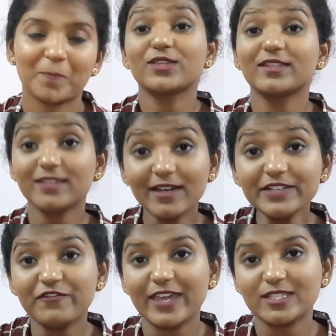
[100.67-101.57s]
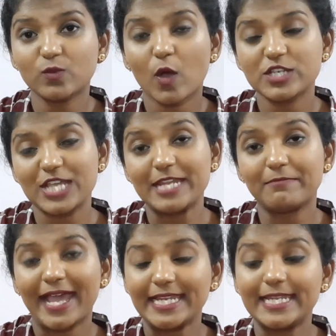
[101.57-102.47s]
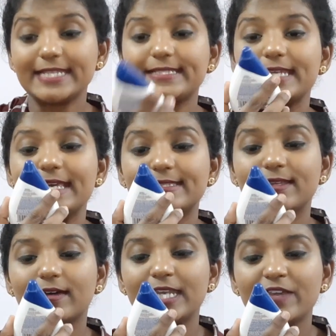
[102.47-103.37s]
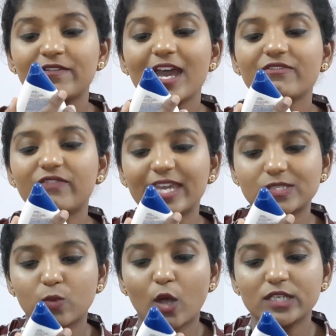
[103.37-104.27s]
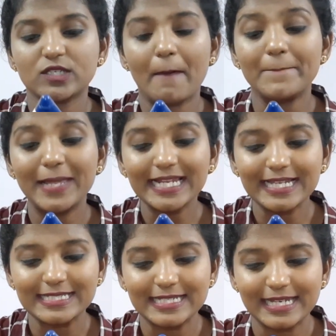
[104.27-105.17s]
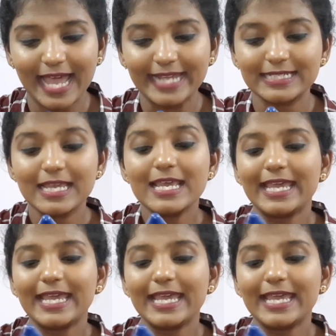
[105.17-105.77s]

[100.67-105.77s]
The third face wash in my list is the Nivea face wash Milk Delight.